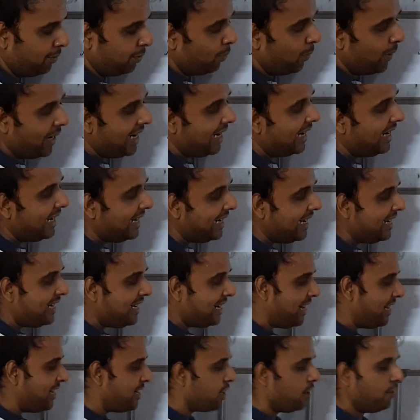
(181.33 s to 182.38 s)
going in
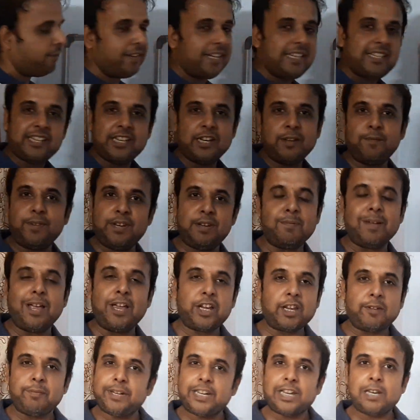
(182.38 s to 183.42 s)
details of each and every
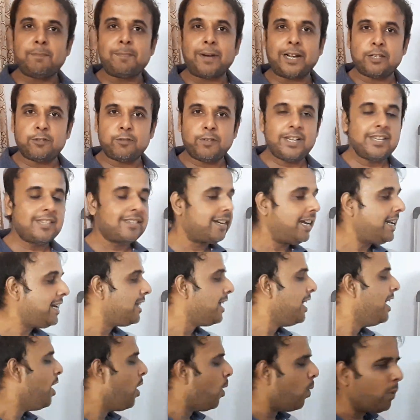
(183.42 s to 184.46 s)
biochemical pathways, right?
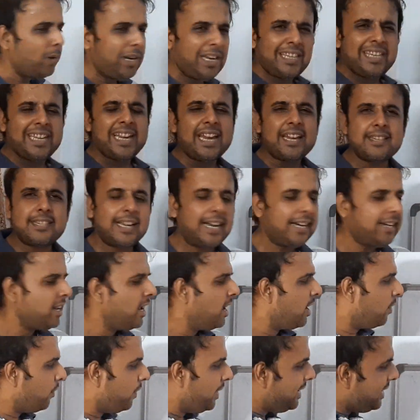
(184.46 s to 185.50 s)
Only thing is that
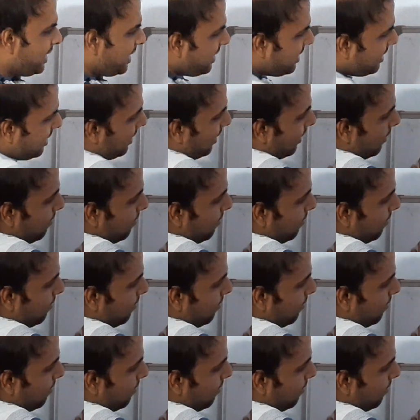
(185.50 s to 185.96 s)
we'll just